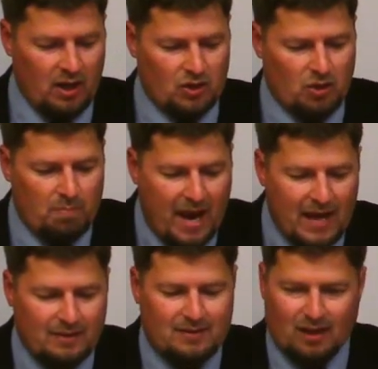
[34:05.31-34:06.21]
to
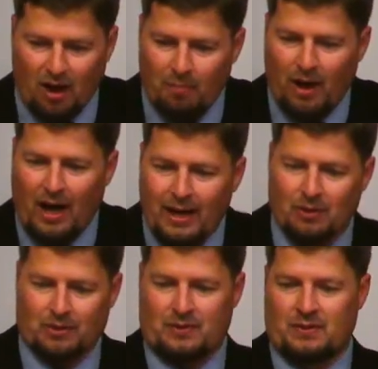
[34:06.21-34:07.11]
make dumb
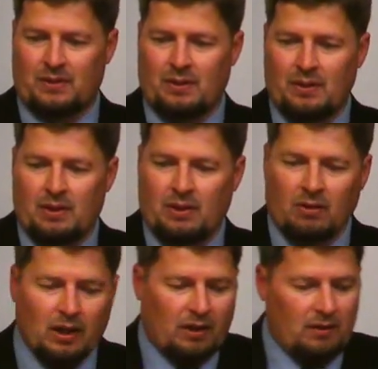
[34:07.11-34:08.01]
idols.
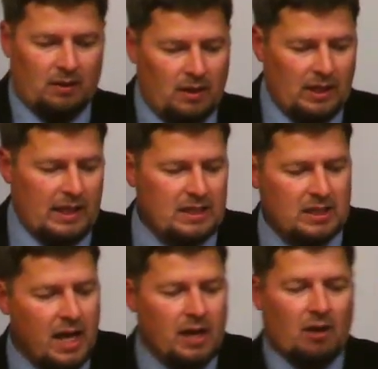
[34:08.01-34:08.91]
Look, he's
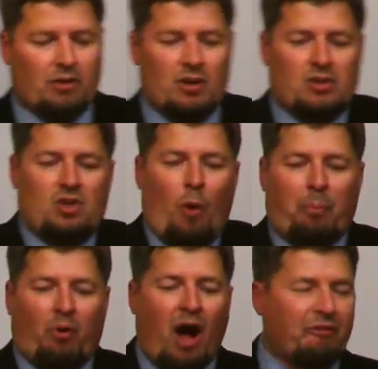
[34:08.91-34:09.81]
saying here there's no
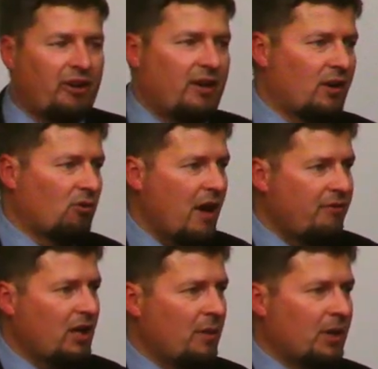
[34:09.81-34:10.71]
profit in a
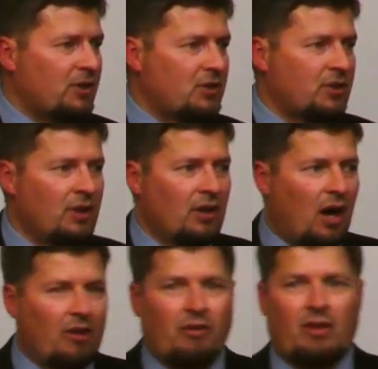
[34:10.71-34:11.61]
graven image
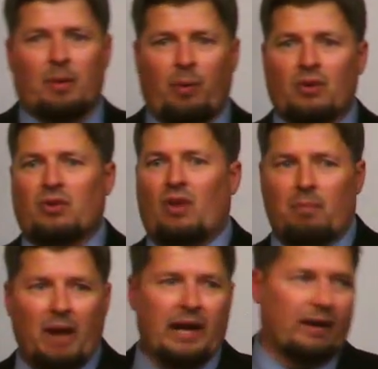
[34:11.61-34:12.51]
other than the person that
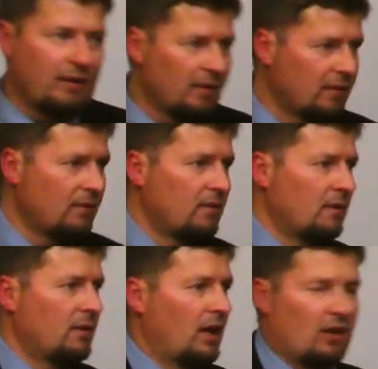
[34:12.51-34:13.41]
made it
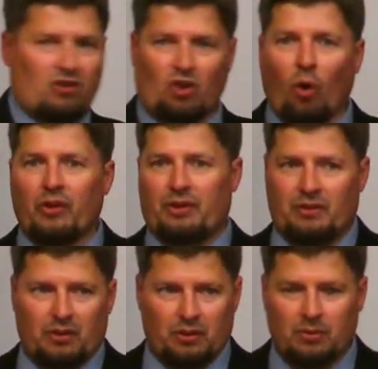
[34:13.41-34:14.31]
and sold it
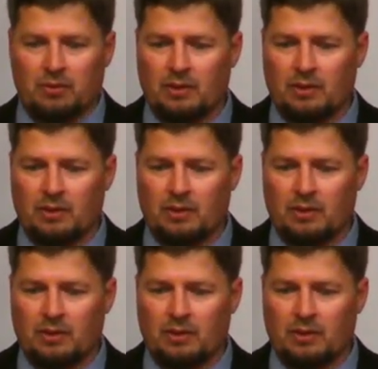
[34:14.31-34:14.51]
to you.